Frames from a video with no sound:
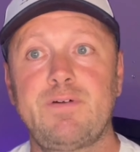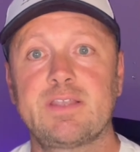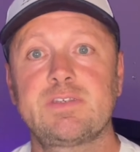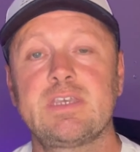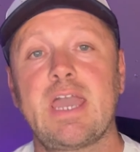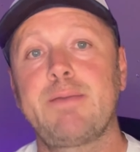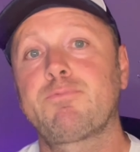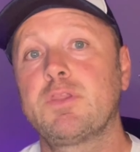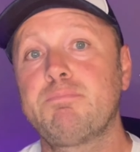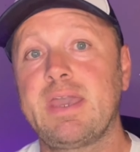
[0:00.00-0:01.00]
fantasy game
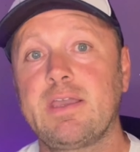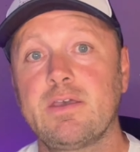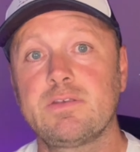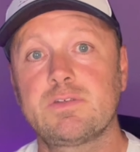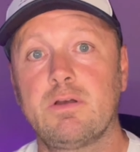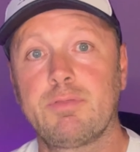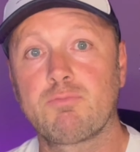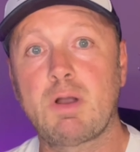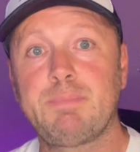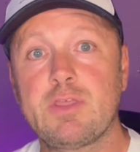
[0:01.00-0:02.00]
from the makers of the
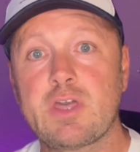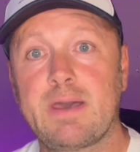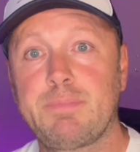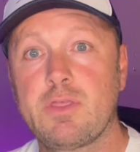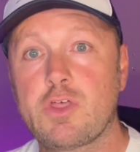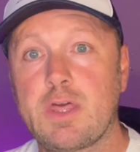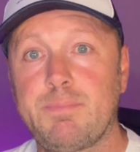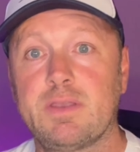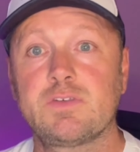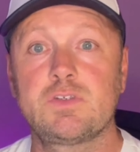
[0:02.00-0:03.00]
Rugby Championship
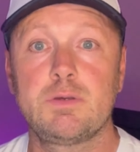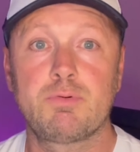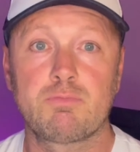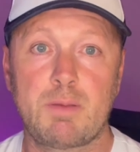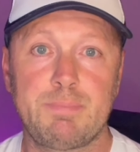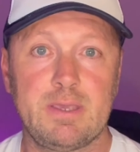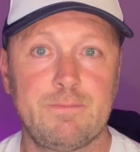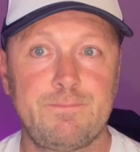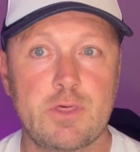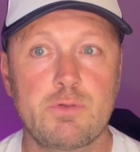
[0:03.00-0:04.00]
and Super Rugby
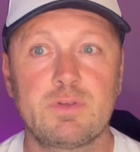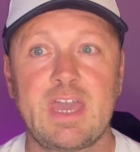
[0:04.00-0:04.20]
official